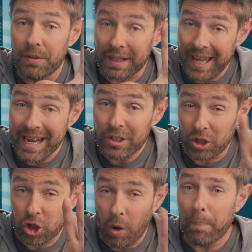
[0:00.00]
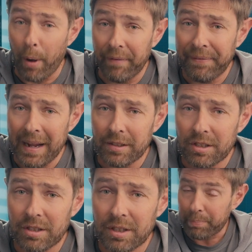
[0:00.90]
the cage is not
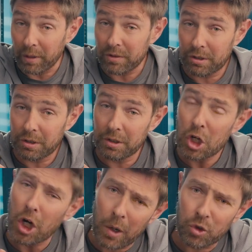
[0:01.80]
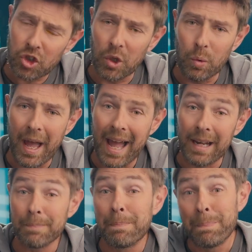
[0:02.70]
perfect, but close to,
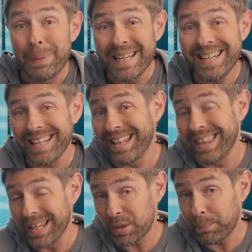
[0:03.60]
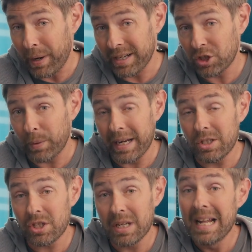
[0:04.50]
and being in this price
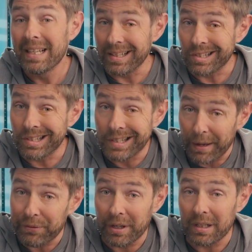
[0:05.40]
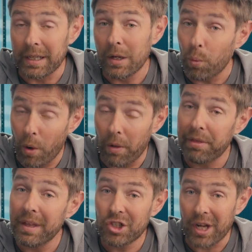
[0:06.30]
range is definitely
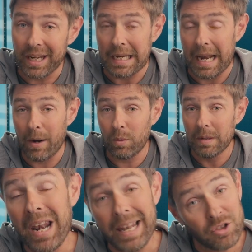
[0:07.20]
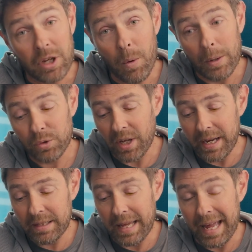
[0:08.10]
worth checking out. Let's go
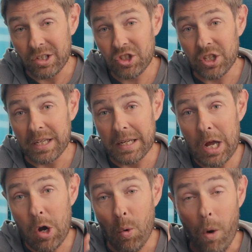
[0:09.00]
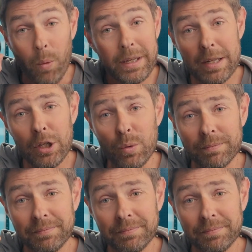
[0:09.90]
outside and see what we can do.